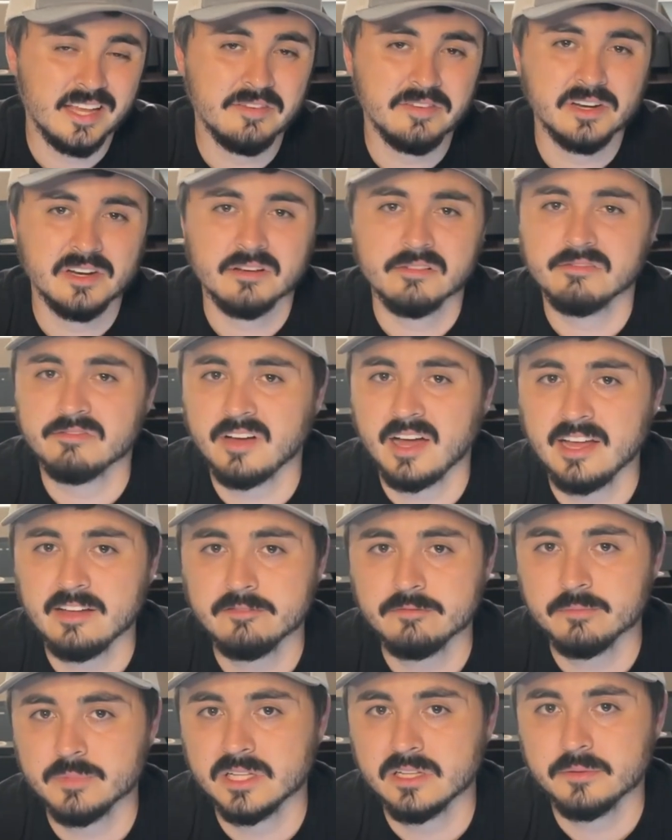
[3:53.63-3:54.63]
even a 5
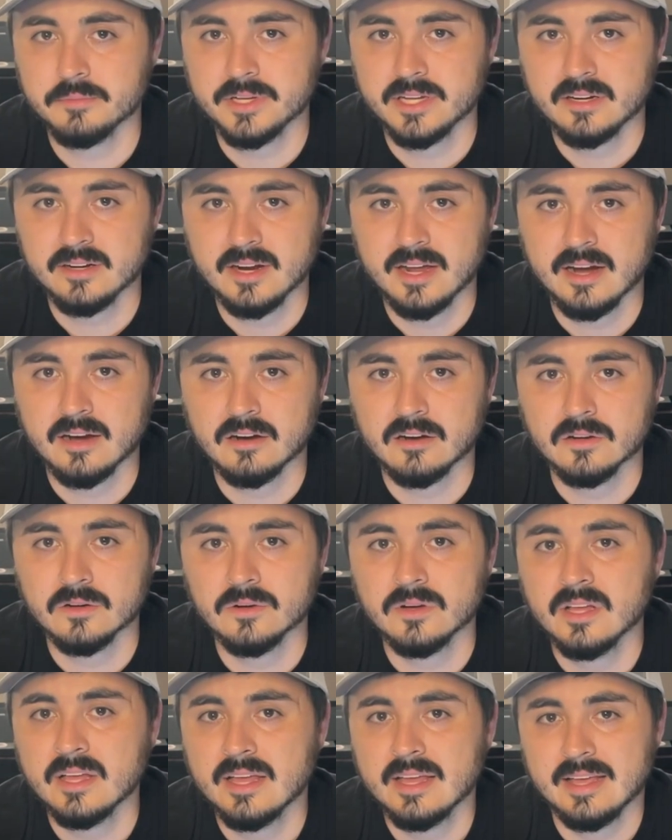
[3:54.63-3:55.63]
millimeter arrow